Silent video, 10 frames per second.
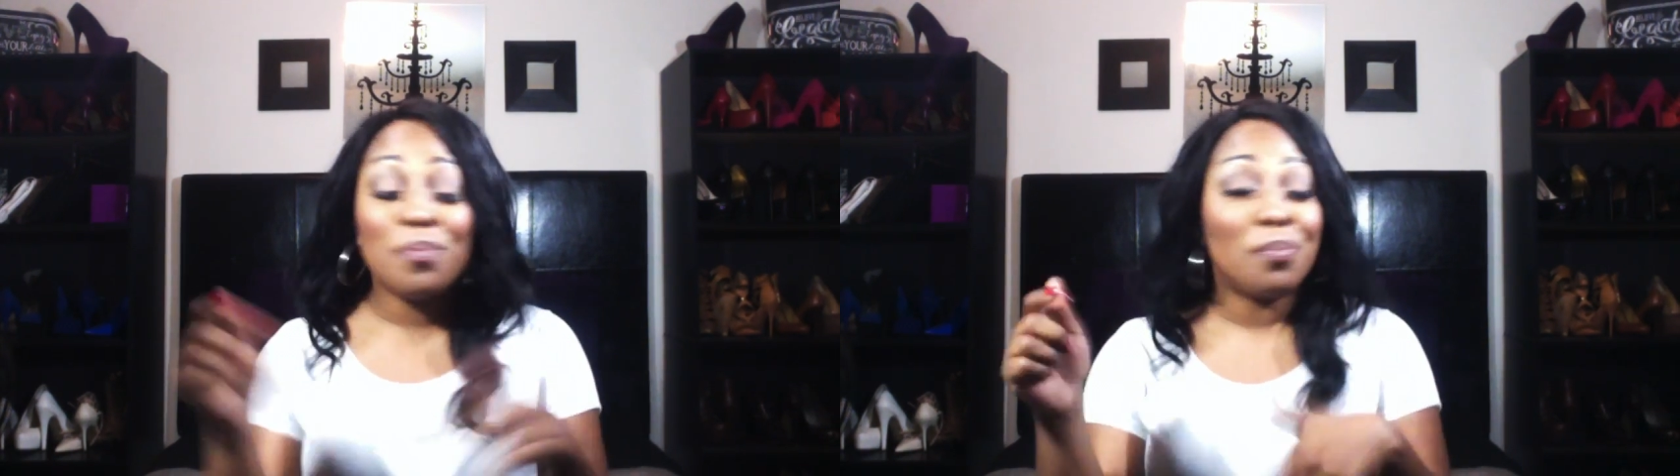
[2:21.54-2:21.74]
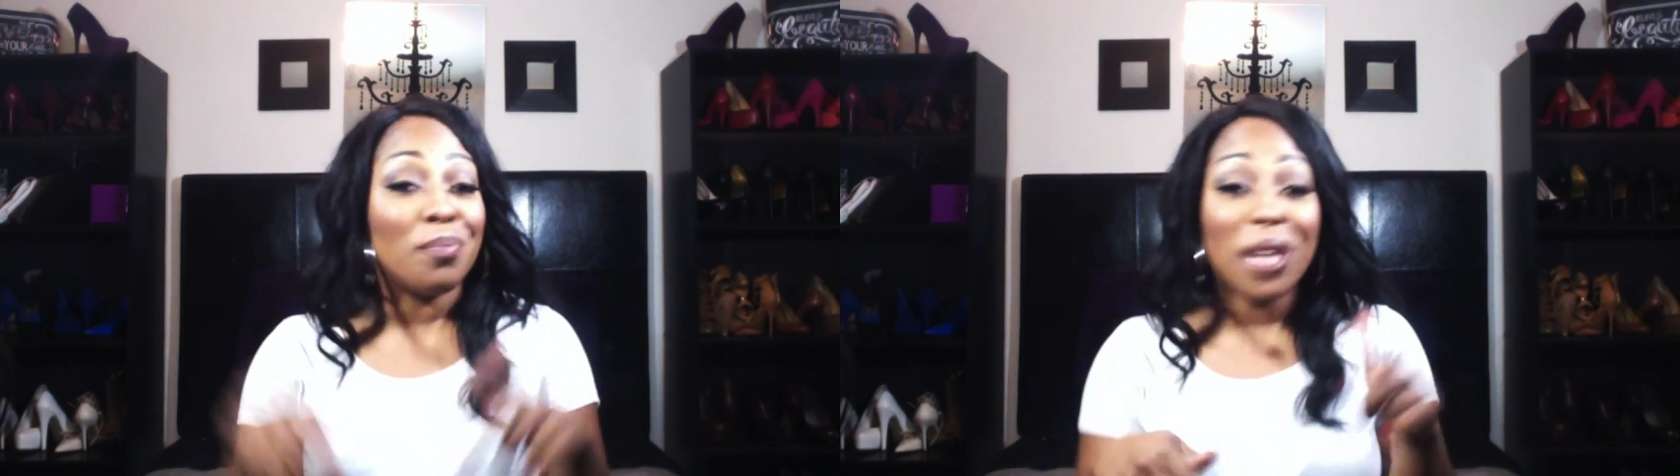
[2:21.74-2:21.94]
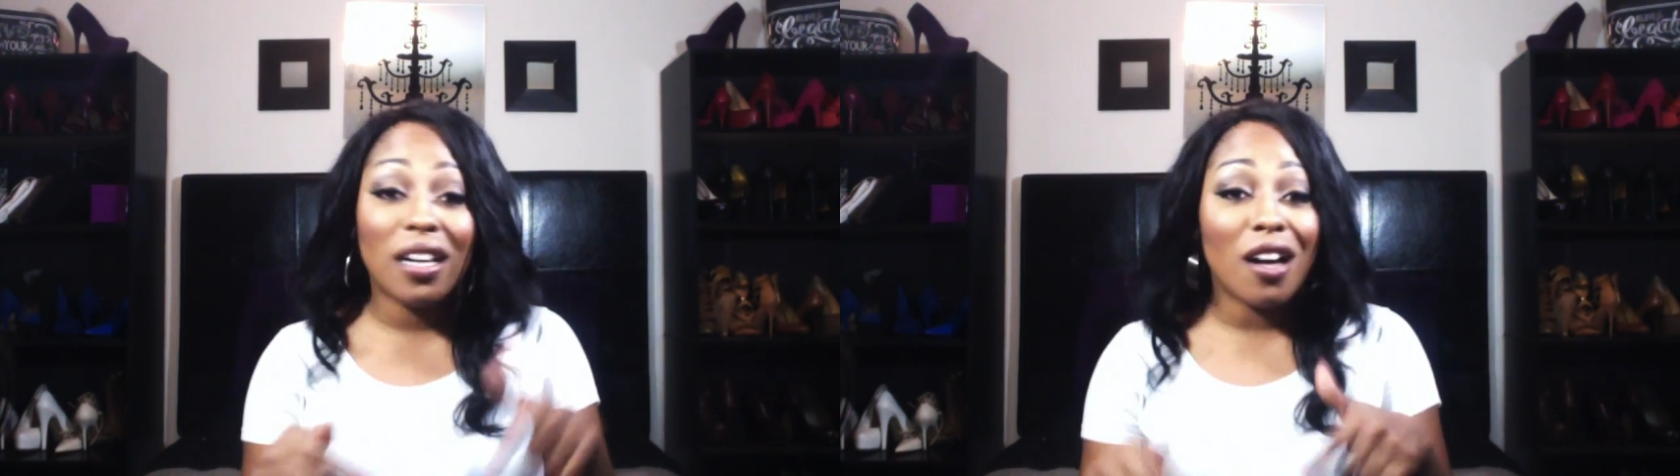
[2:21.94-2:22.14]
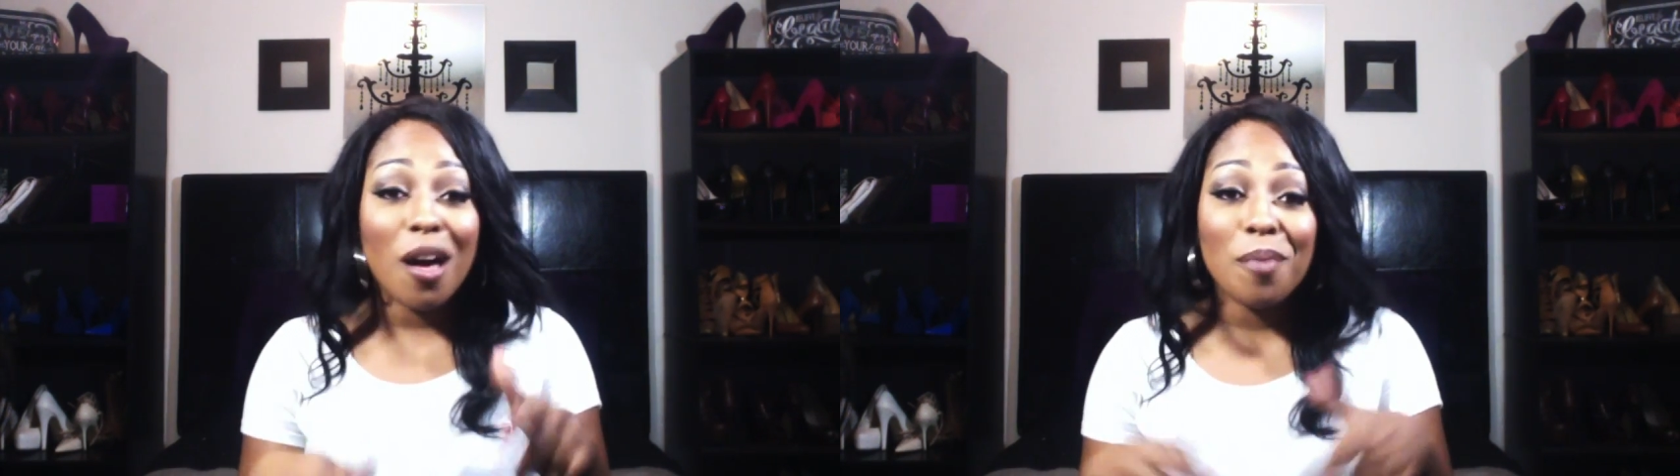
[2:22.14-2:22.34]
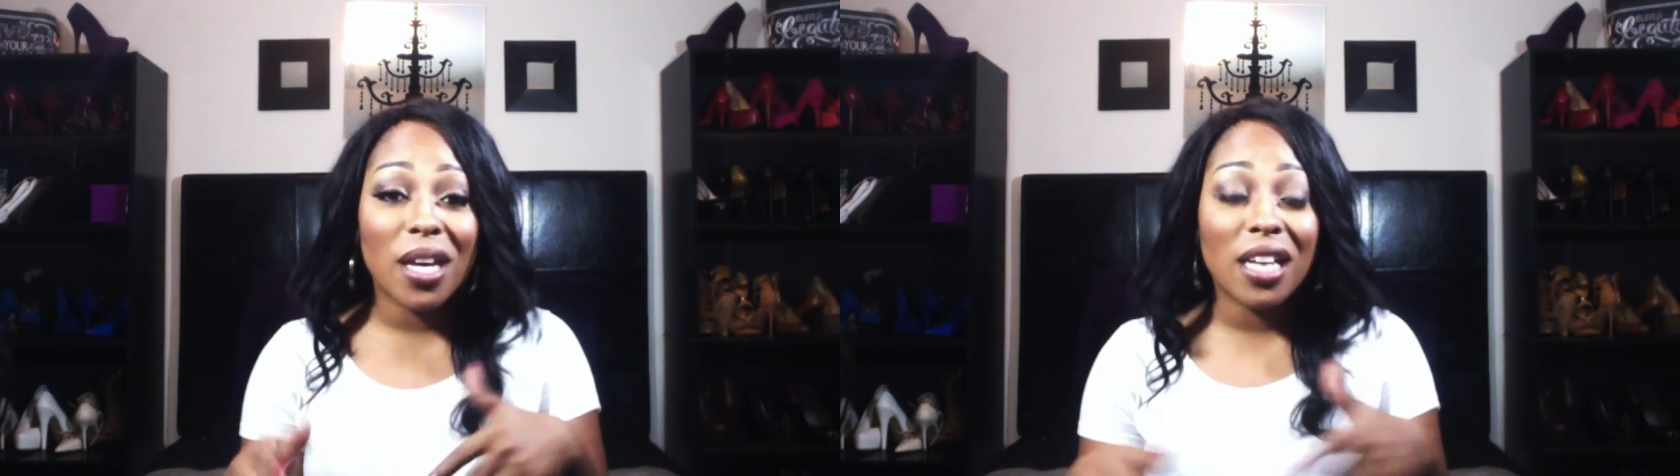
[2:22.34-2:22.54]
Make
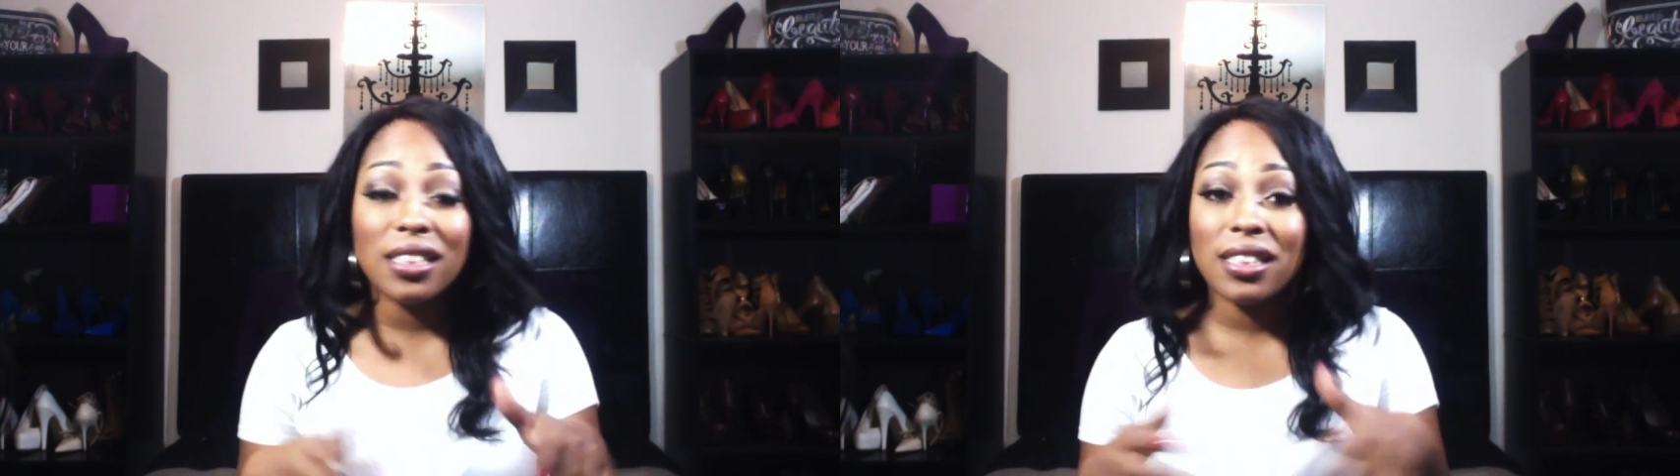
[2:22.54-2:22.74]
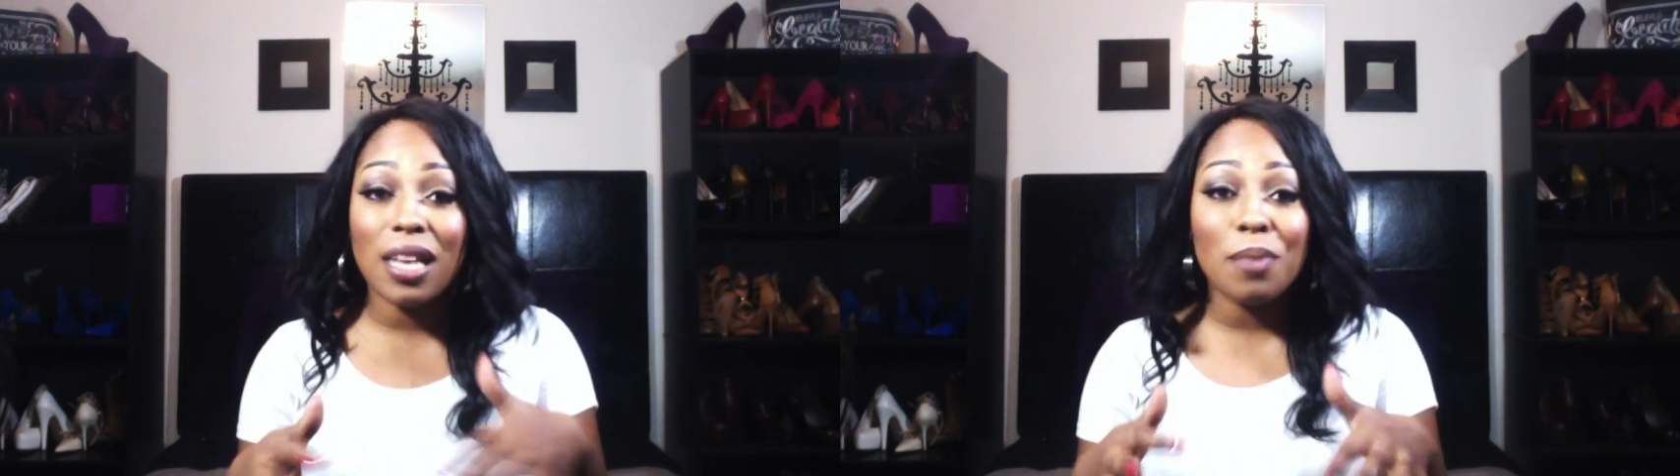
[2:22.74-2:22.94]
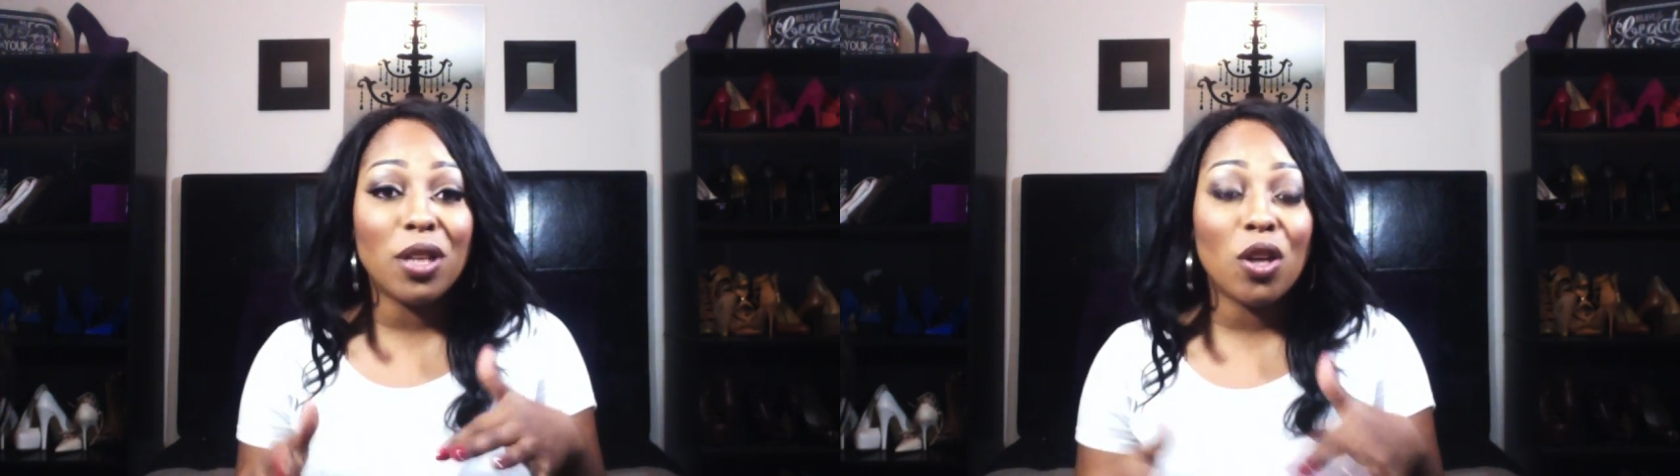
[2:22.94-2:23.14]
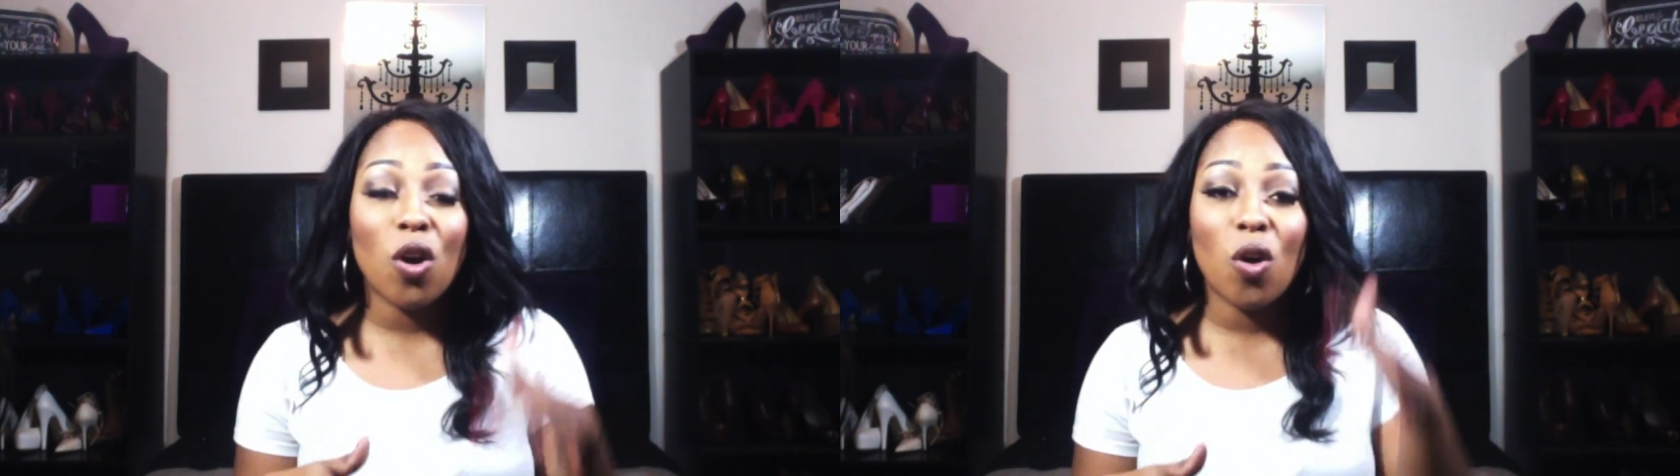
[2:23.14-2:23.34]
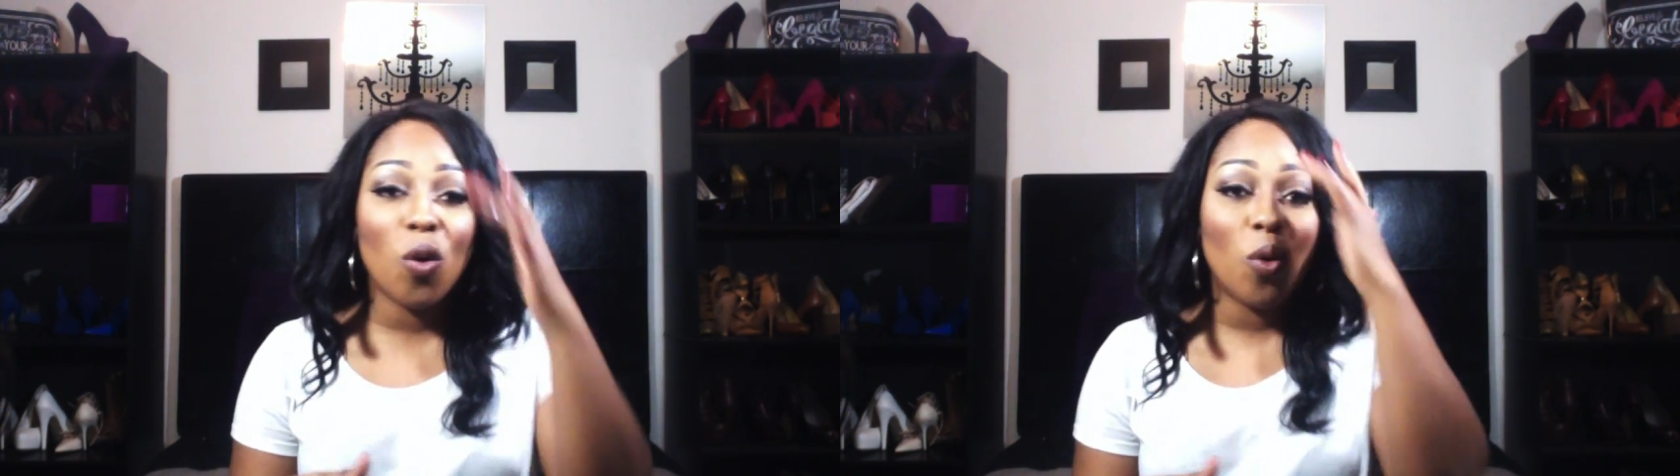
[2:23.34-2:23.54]
comments. Let me
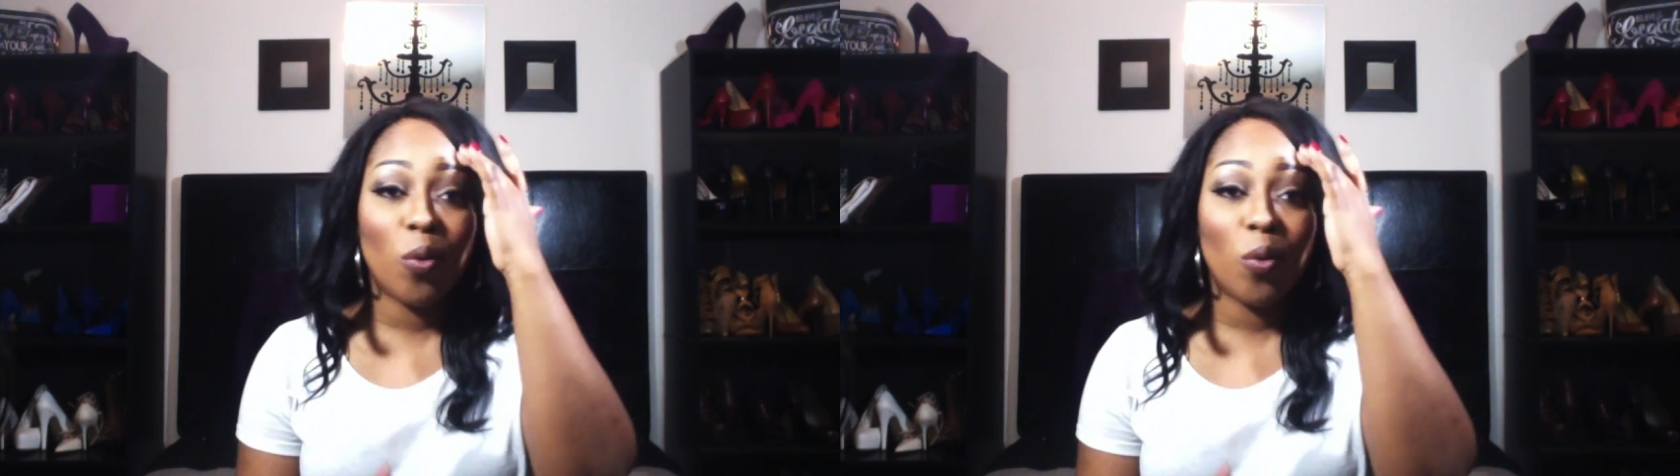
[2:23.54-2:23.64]
know